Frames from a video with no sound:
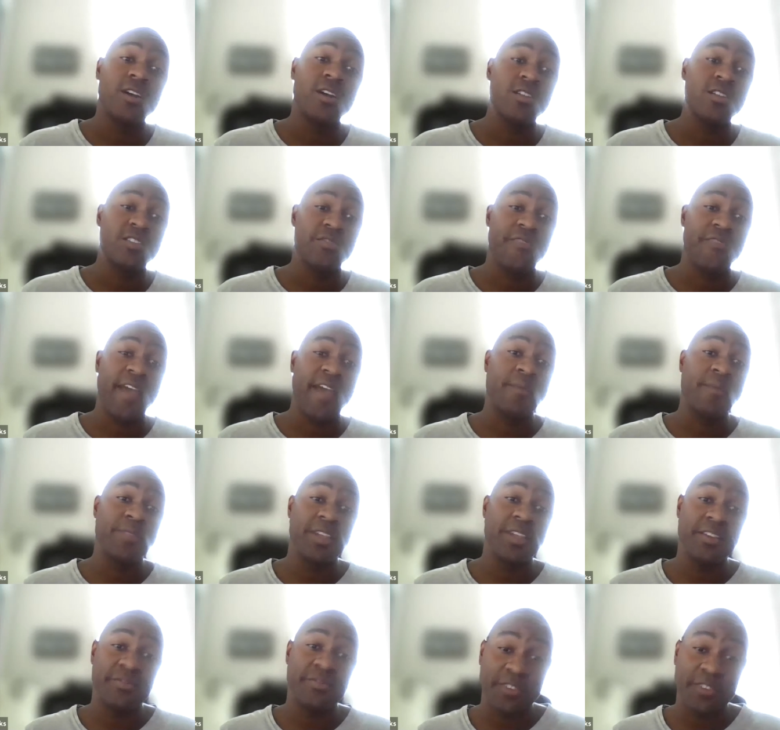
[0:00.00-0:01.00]
talk to
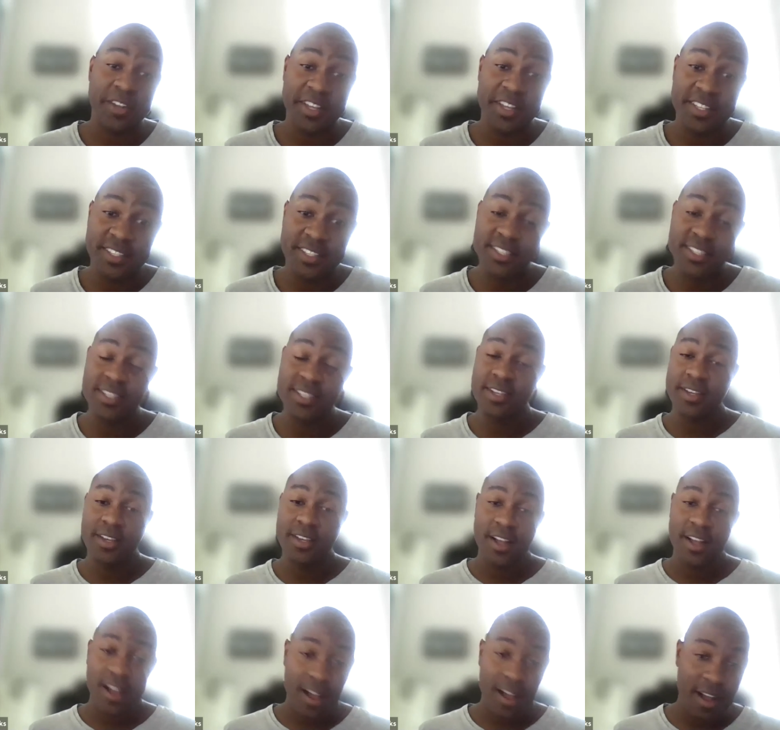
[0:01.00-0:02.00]
family and friends.
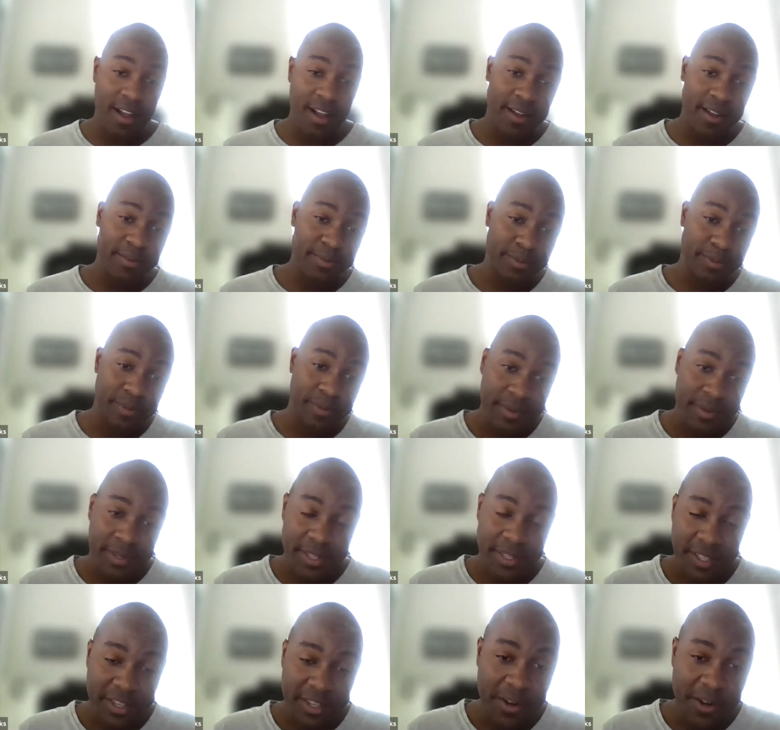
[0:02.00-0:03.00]

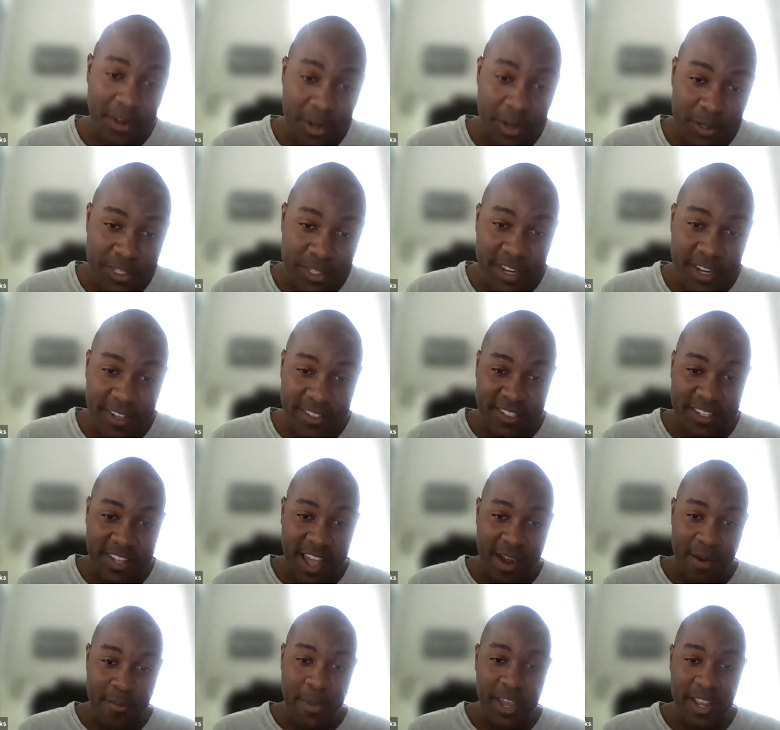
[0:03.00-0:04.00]
Wholesalers
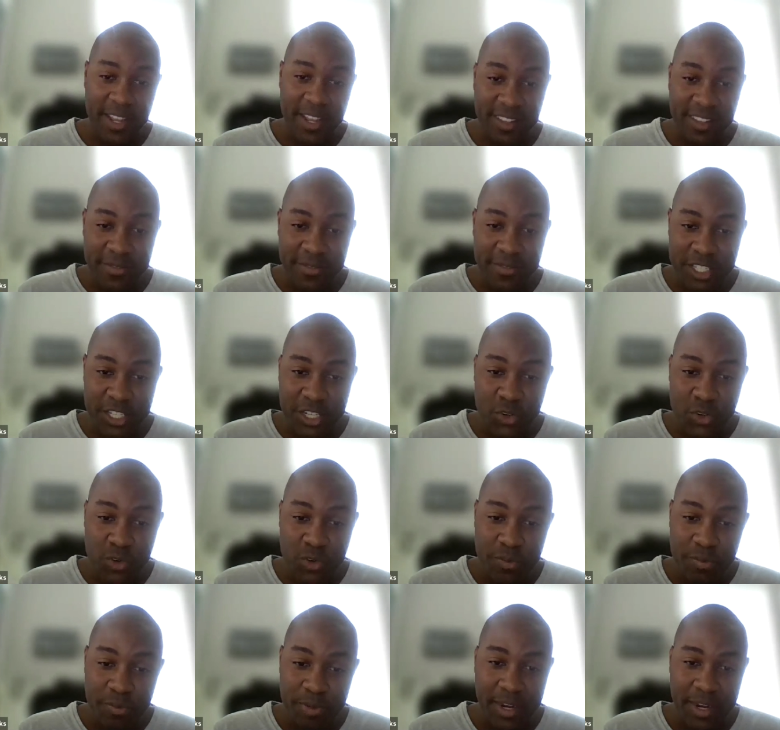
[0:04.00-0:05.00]
got to make a living
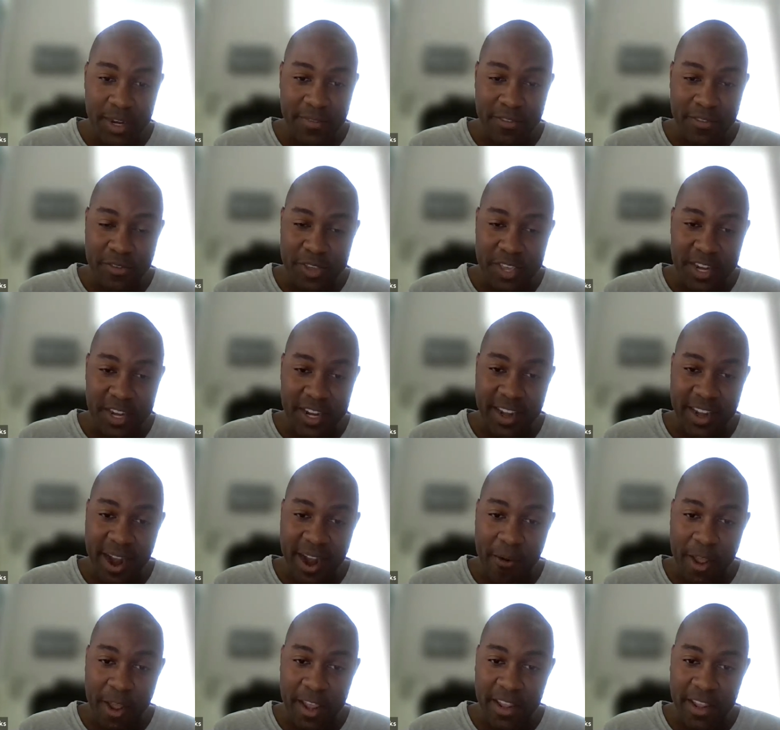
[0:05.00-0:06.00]
too, but if you can get it
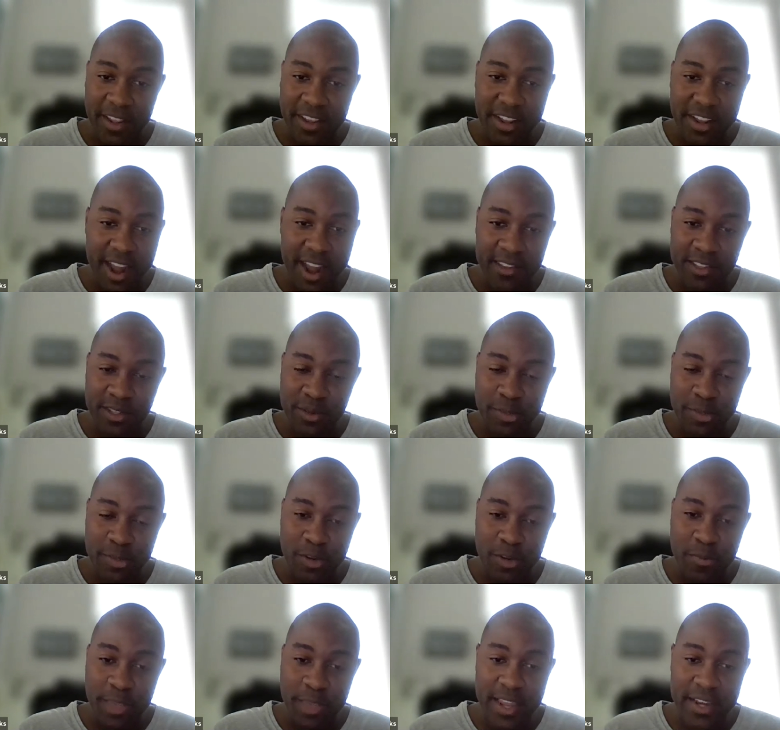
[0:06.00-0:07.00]
direct and cut out the
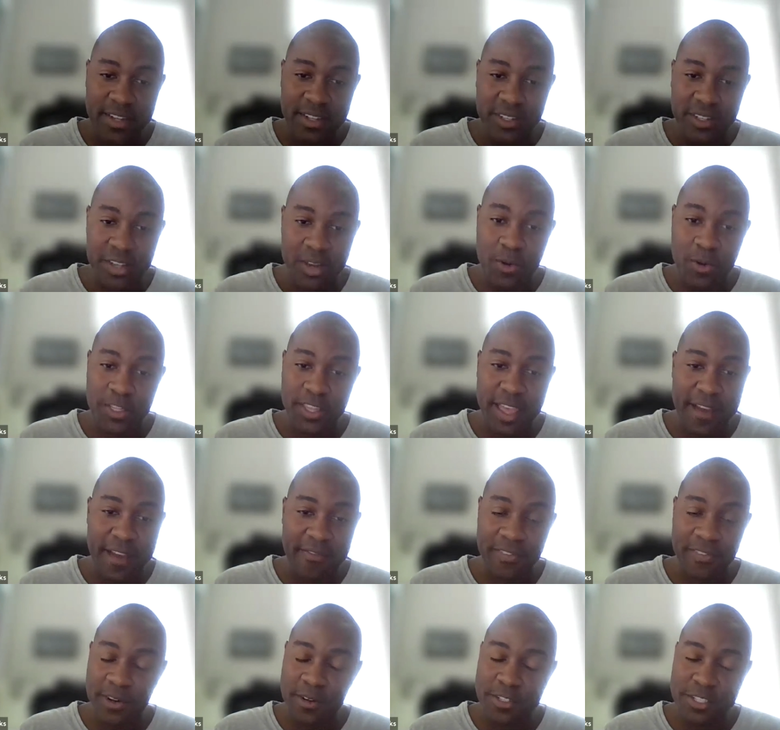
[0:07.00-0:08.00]
middleman, go with
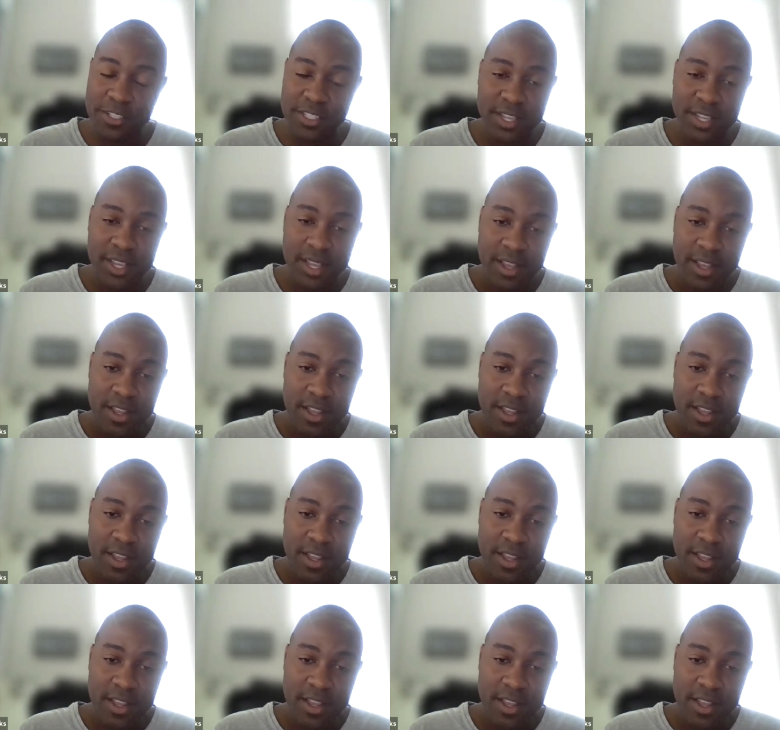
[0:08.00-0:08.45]
that first.